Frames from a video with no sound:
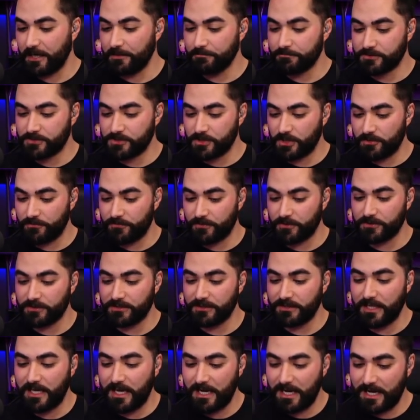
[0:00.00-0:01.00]
awesome. Observer
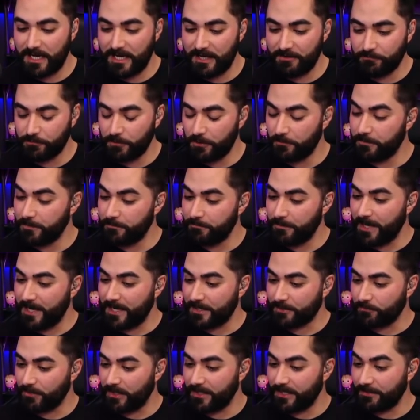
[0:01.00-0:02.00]
Live. We'll be
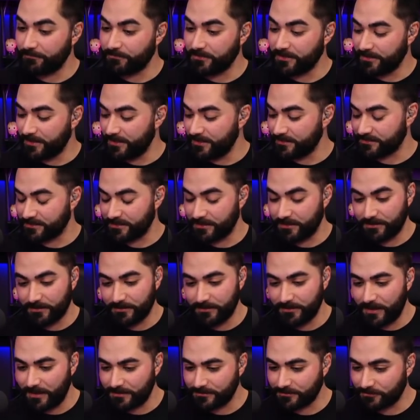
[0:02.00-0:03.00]
back right after this. A
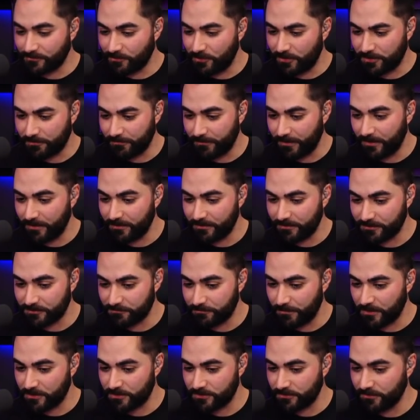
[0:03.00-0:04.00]
lot to talk about,
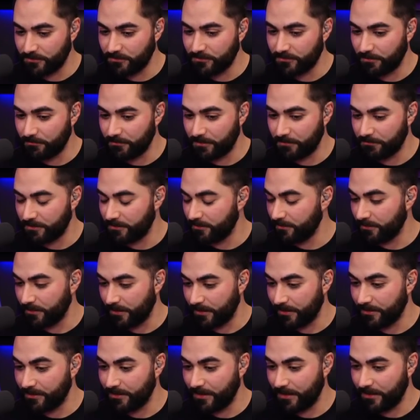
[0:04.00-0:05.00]
especially WWE
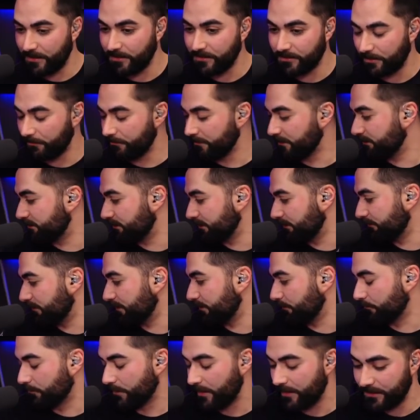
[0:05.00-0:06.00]
and AEW
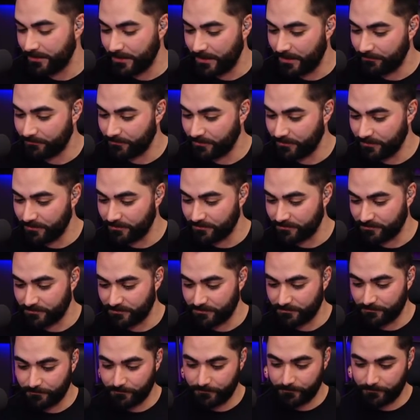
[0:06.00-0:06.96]
TV right after this.